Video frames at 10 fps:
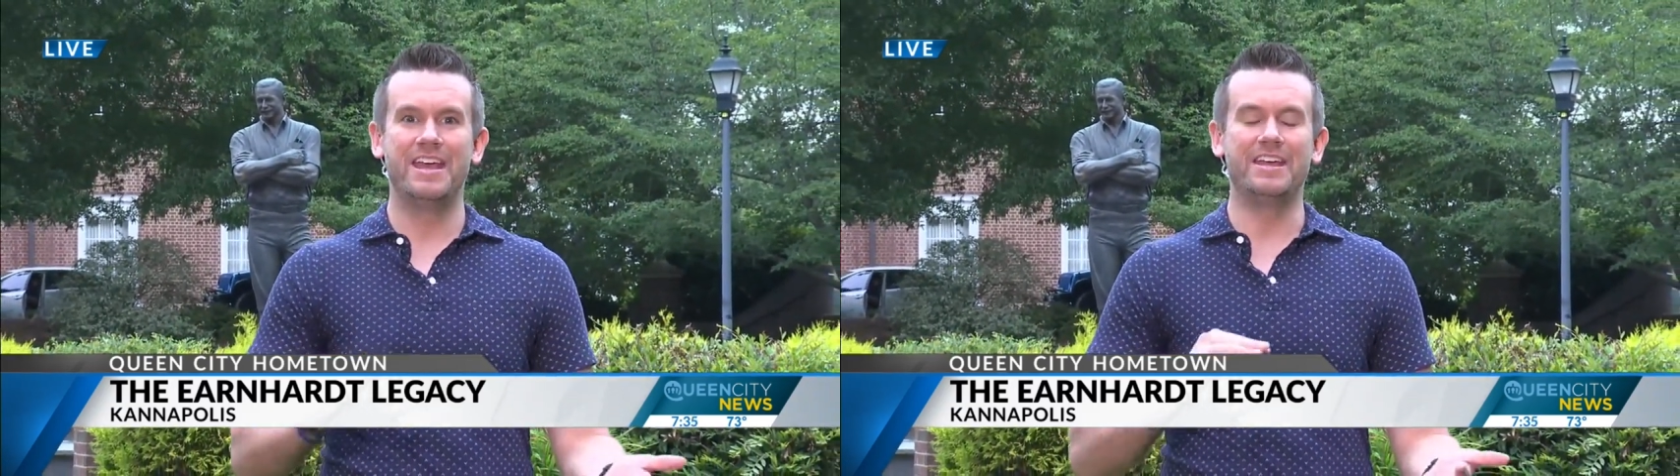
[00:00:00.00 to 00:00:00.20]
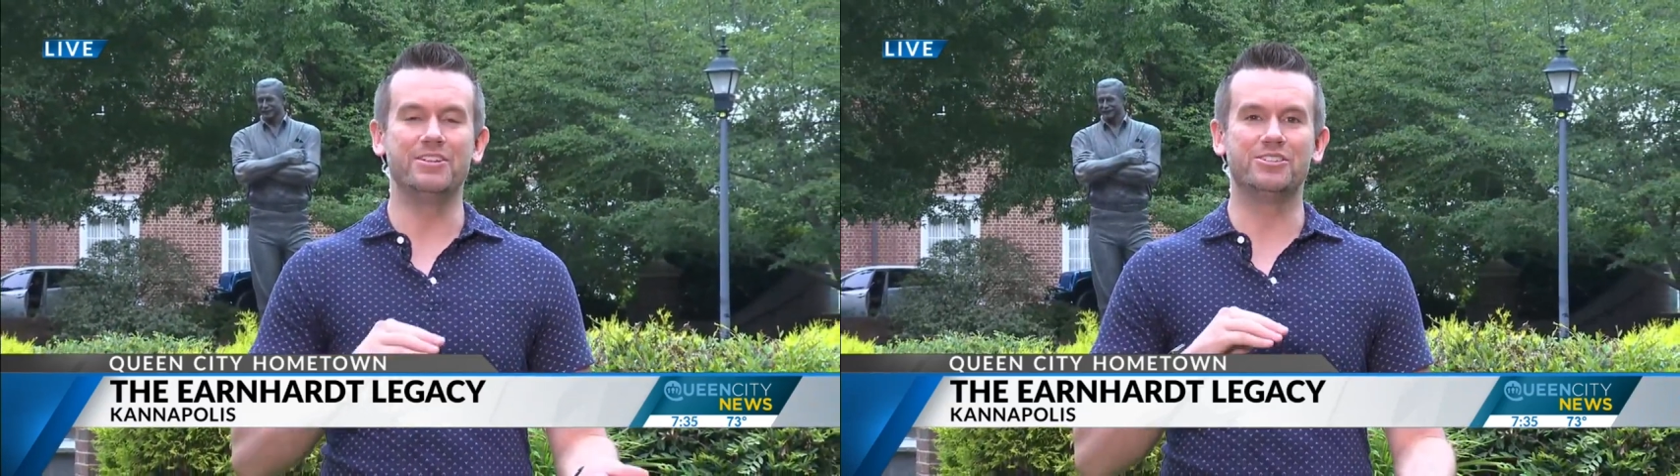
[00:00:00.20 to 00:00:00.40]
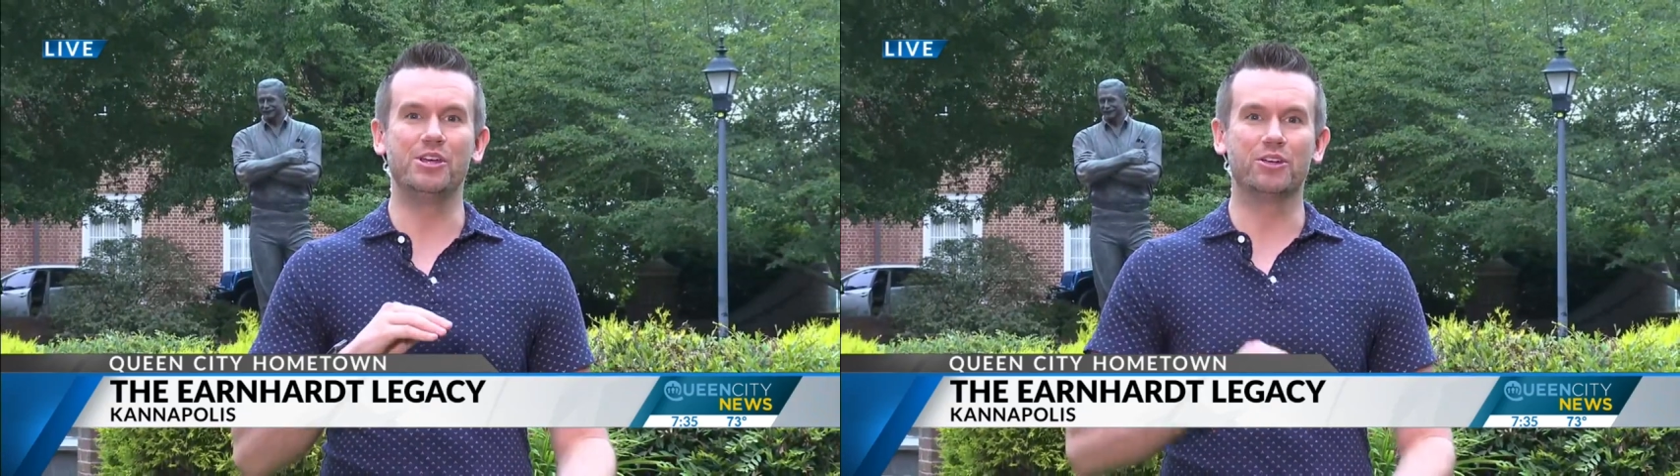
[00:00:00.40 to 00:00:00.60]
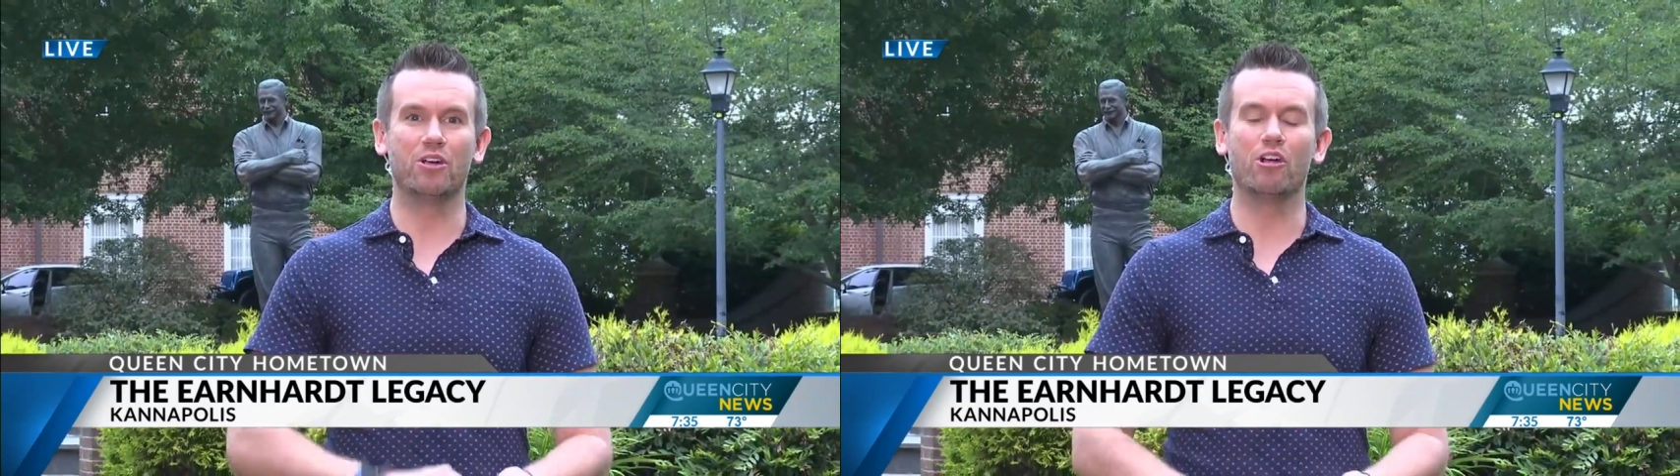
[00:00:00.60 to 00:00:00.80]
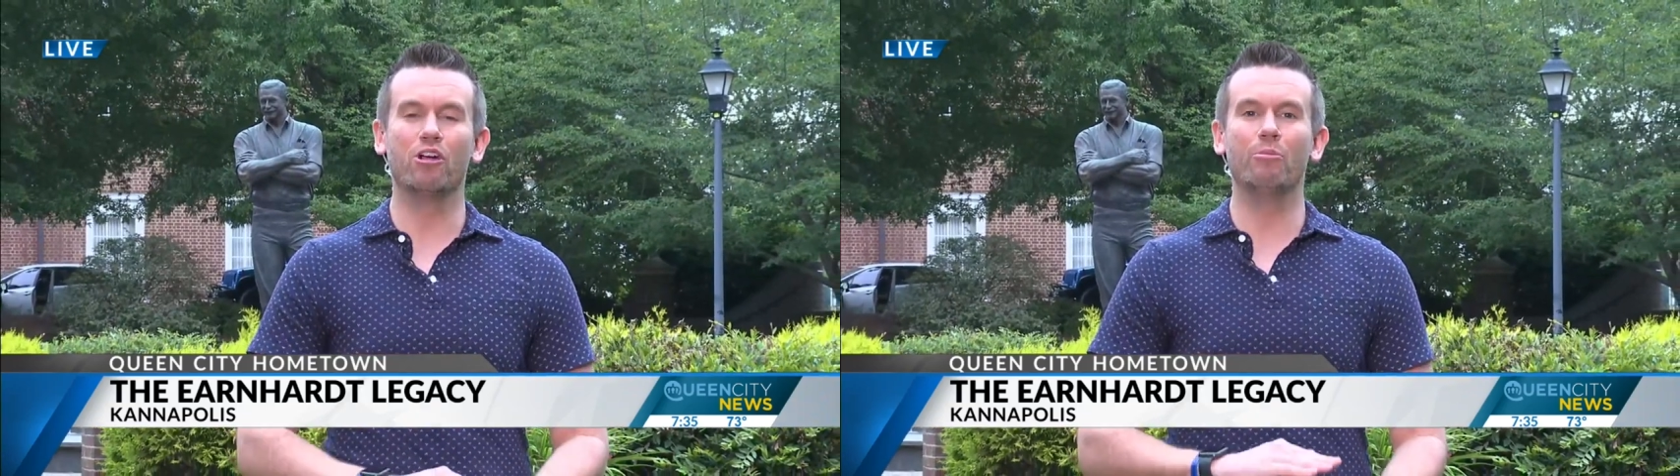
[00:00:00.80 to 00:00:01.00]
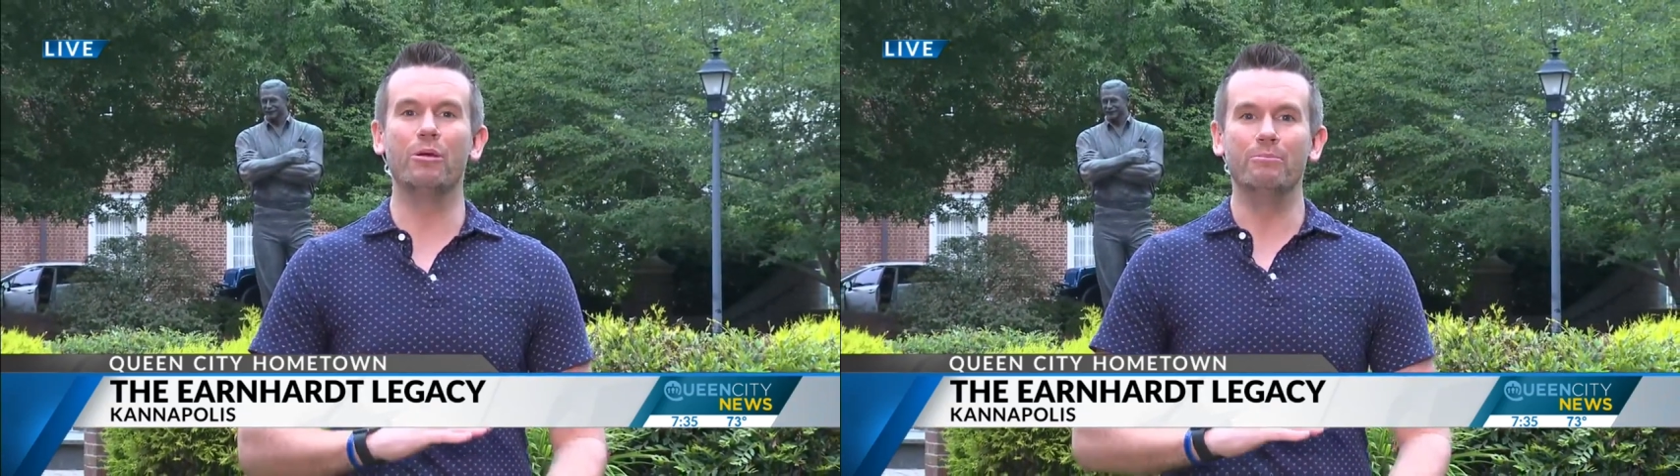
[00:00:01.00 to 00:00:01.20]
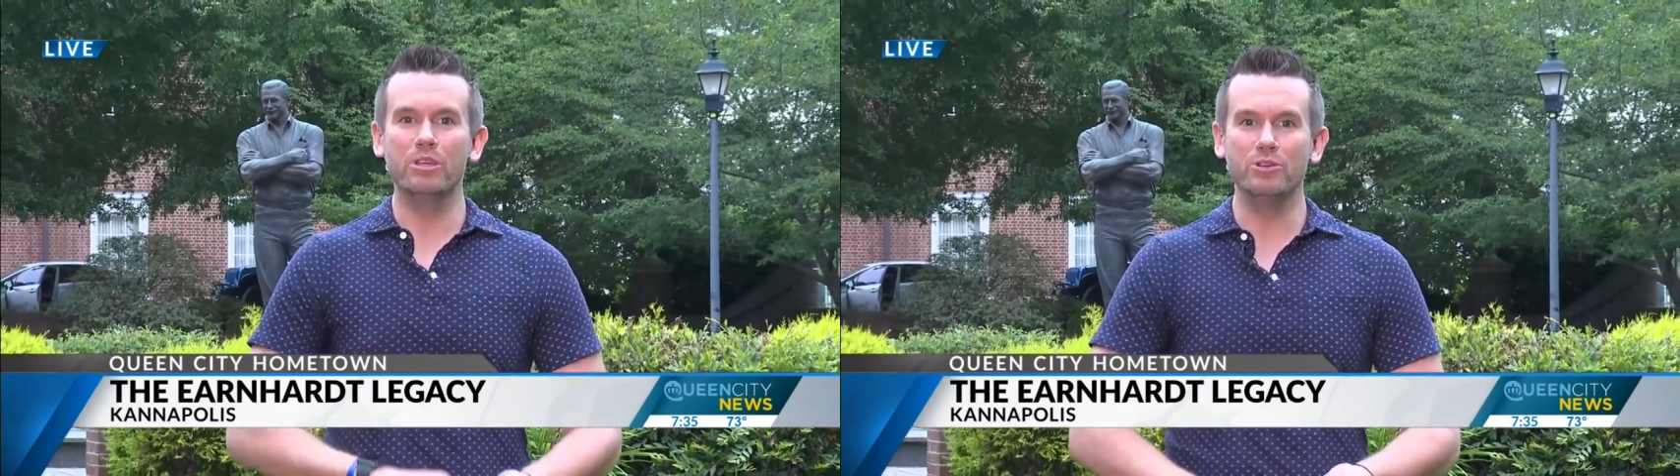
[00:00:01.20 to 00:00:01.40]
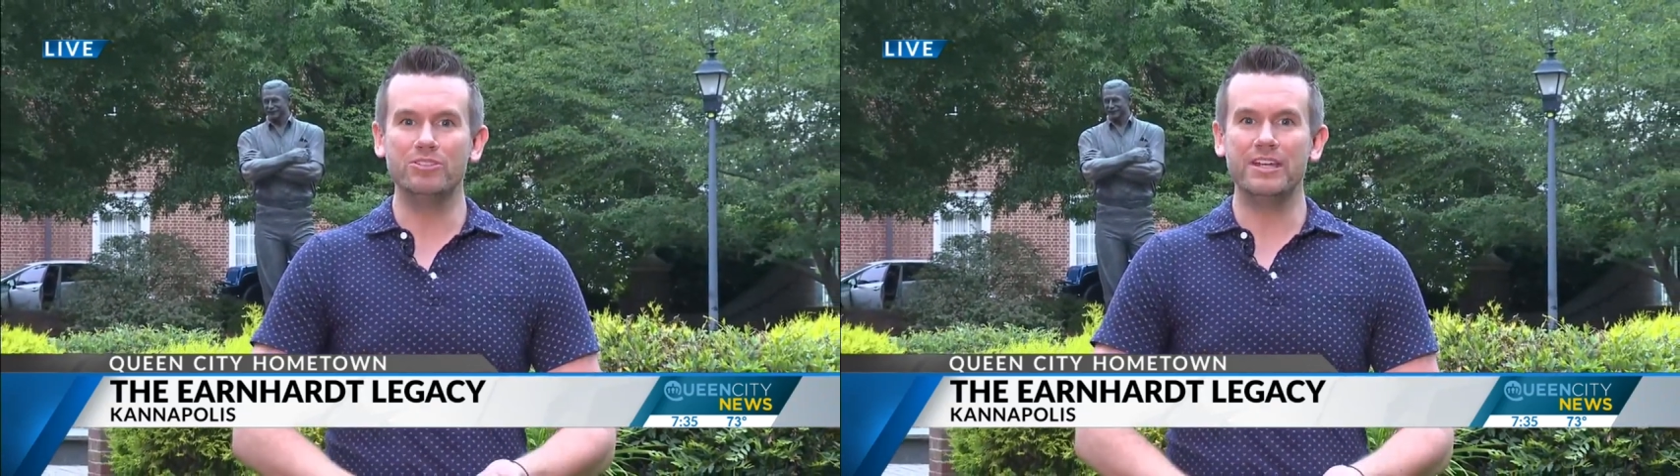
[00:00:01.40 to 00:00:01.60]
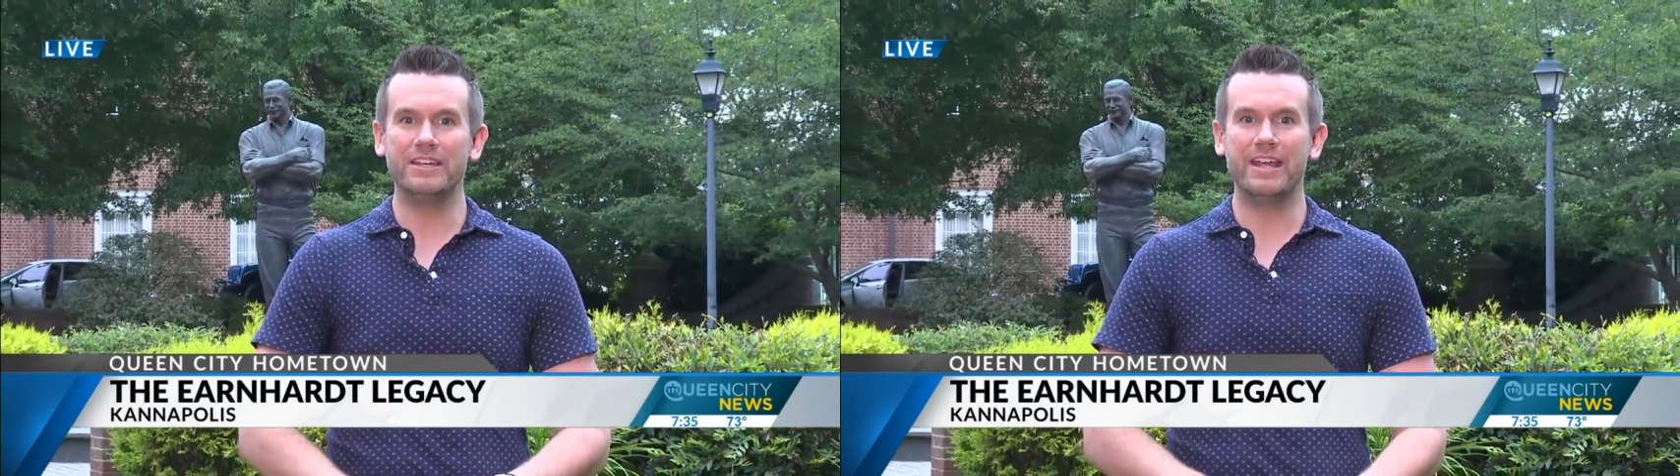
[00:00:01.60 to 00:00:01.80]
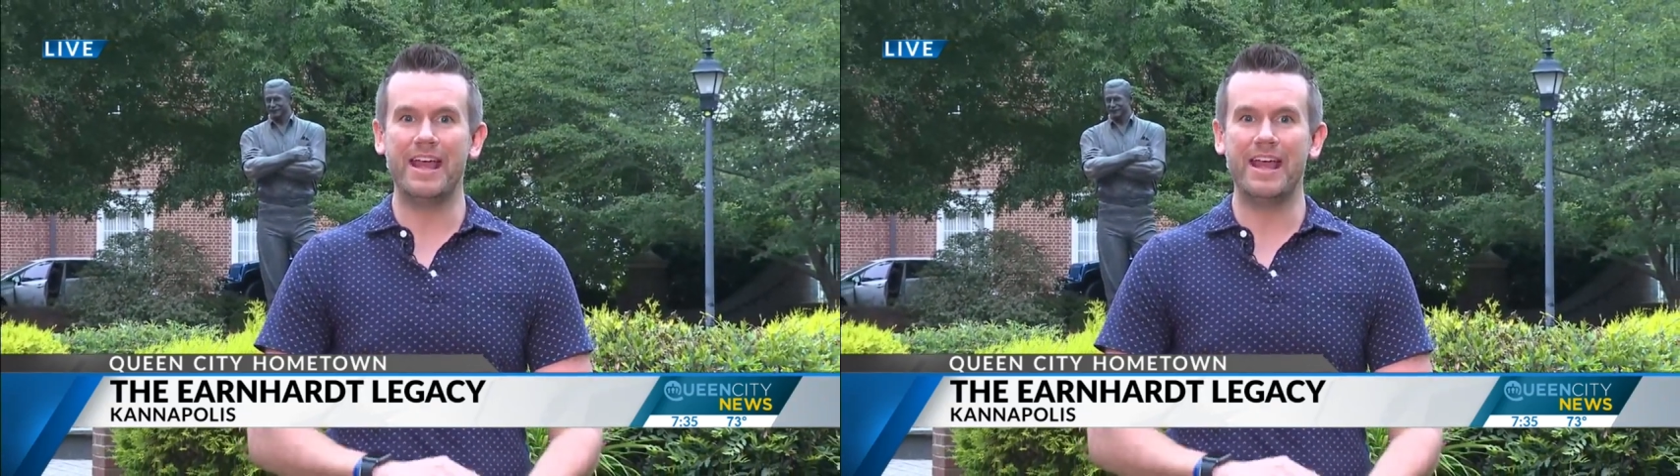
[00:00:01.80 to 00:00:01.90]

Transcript: is the Curb Music